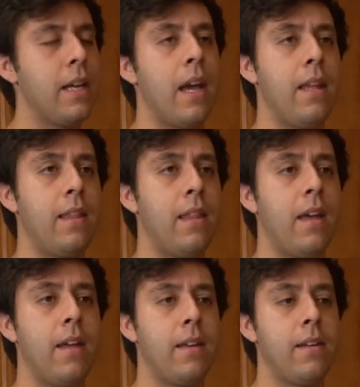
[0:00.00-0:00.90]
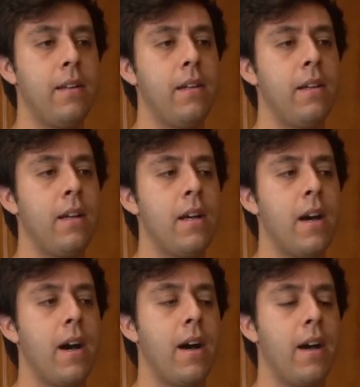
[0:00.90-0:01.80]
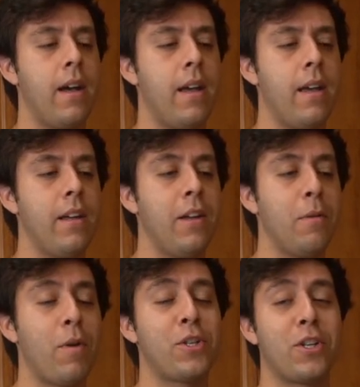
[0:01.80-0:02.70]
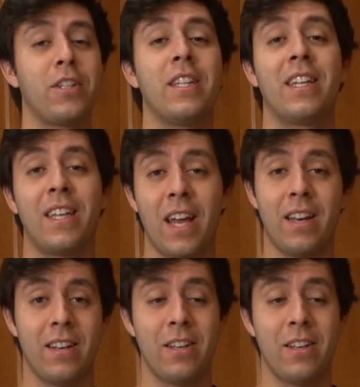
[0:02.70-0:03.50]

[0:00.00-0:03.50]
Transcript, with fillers: And then I pressure cooked it again.